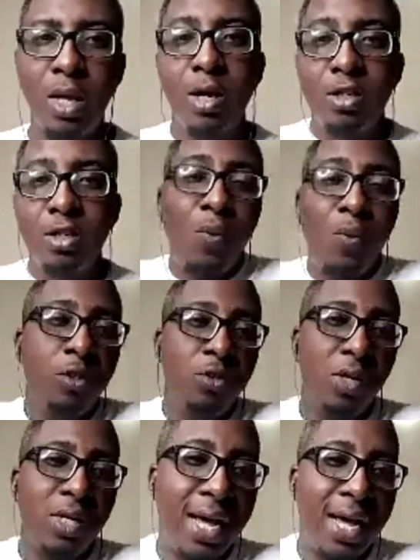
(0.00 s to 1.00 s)
So I went to
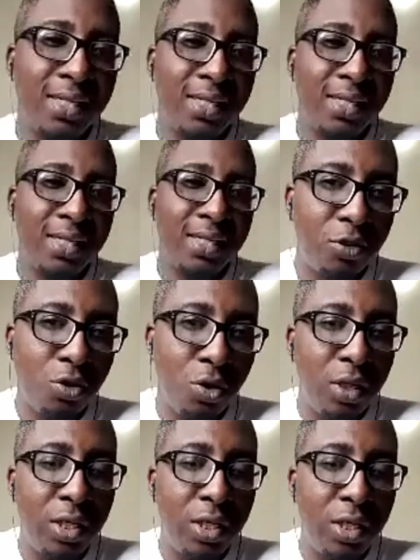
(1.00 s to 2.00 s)
study architecture
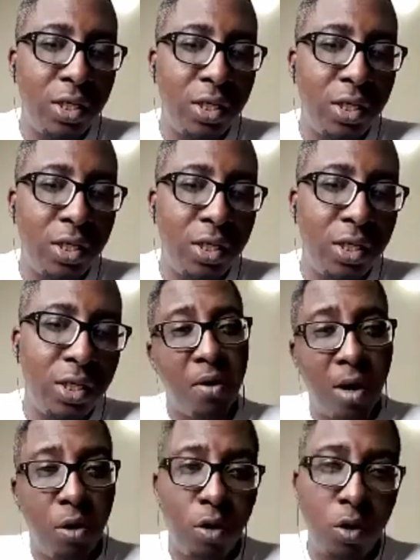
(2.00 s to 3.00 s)
in the
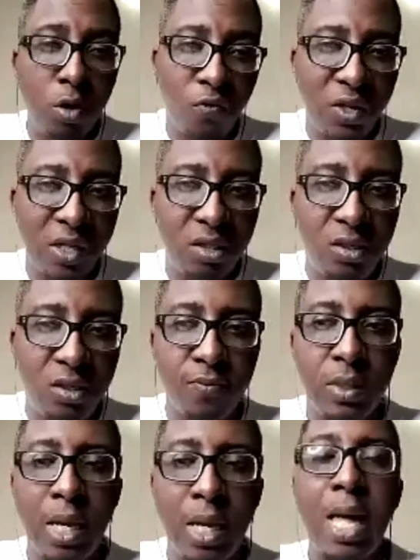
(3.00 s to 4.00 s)
Obafemi Awolowo University,
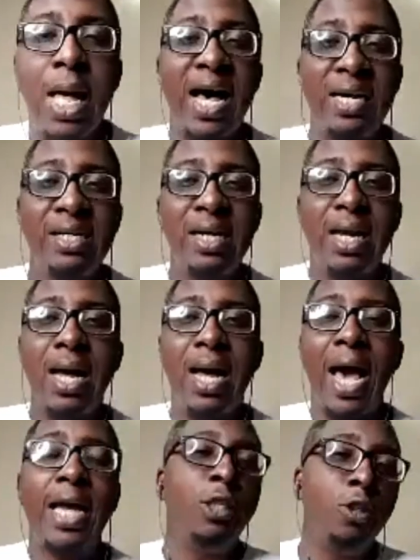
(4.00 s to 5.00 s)
and
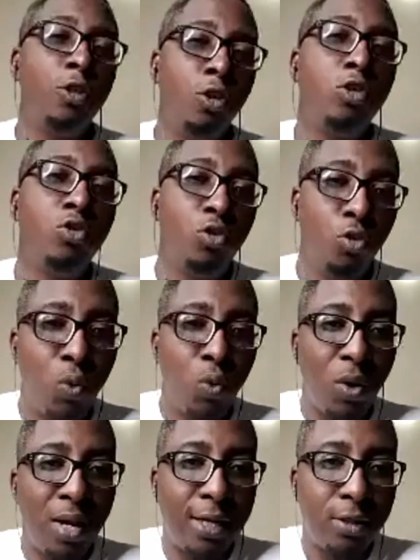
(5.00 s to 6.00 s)
I did not do
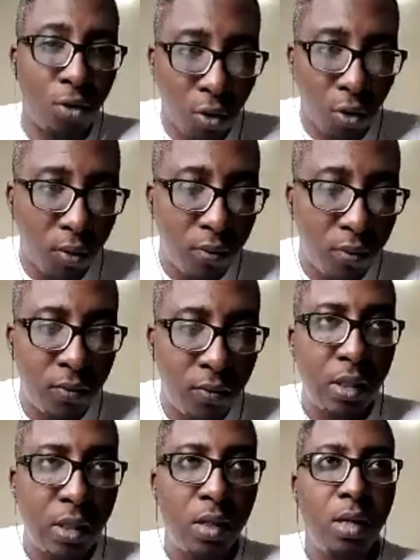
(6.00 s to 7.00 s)
well at all.
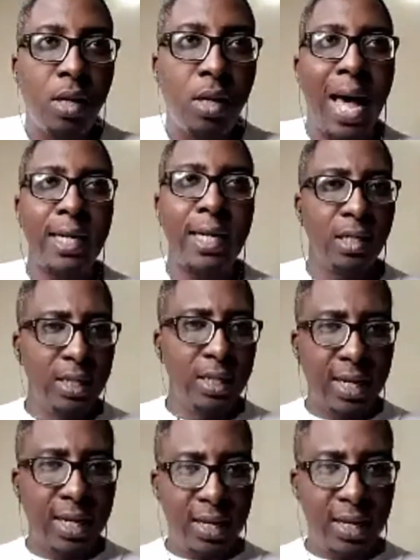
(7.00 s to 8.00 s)
I didn't
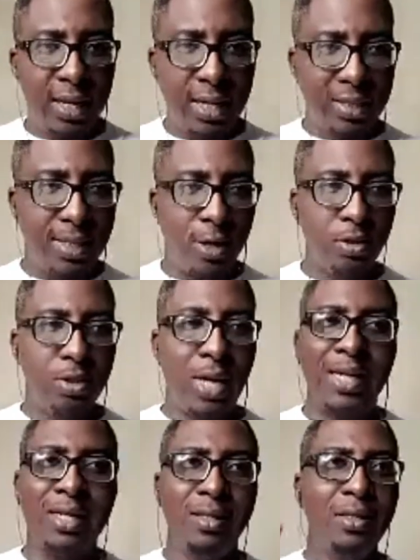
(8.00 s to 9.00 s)
get kicked out. I
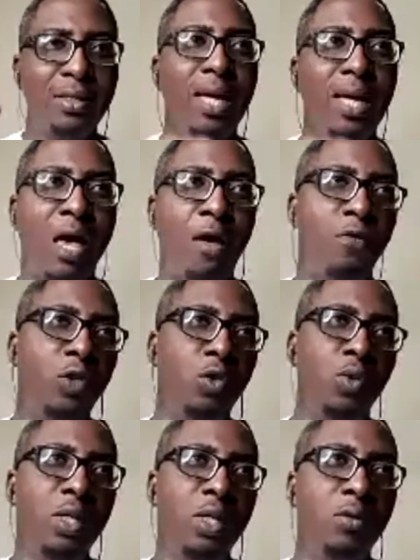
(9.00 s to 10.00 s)
finished with
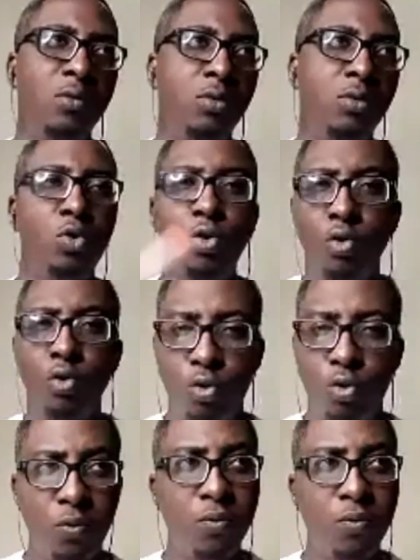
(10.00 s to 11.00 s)
a
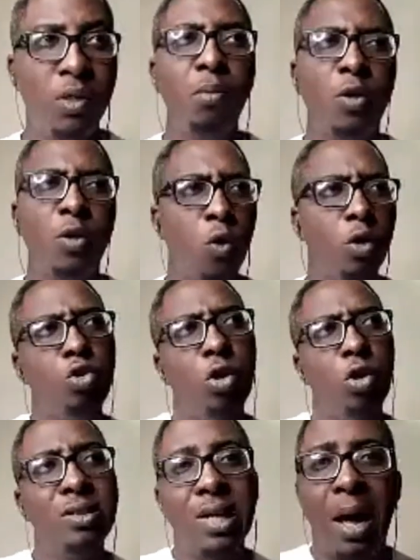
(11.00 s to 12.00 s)
2-2, but it was
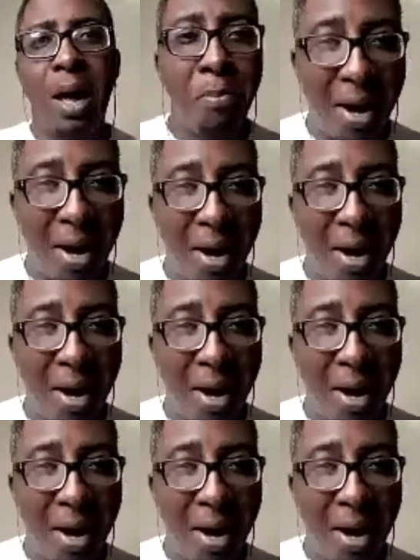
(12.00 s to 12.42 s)
just about.